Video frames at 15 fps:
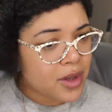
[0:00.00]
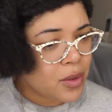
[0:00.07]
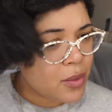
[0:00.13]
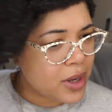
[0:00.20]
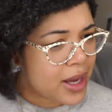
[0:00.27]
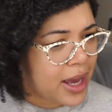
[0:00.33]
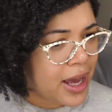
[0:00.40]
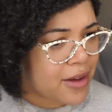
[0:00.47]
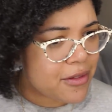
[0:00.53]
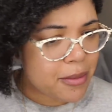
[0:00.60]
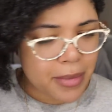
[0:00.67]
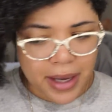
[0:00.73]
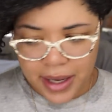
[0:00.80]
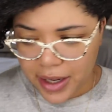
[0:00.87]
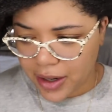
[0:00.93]
What I have
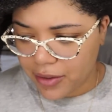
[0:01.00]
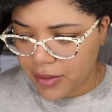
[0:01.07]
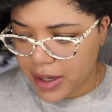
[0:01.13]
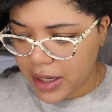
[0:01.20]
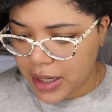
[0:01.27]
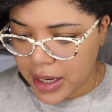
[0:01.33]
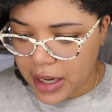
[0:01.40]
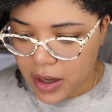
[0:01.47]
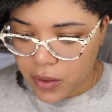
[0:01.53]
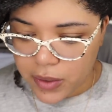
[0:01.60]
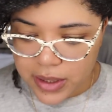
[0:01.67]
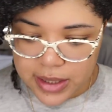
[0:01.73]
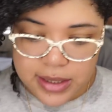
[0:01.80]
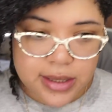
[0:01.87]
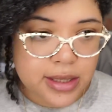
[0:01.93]
in my hair right now
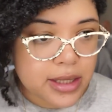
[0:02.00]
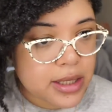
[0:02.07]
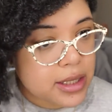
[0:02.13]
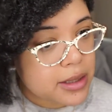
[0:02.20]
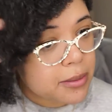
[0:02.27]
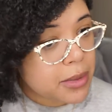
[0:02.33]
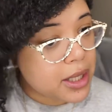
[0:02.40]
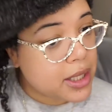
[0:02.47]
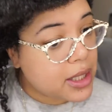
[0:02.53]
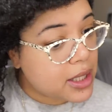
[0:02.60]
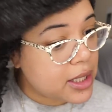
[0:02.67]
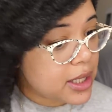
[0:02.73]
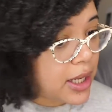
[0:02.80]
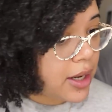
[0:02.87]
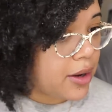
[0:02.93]
is the
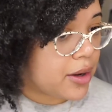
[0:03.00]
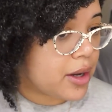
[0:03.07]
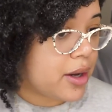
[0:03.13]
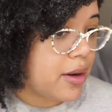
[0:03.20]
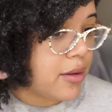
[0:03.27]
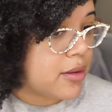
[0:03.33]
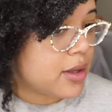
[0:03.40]
Melanin Hair Care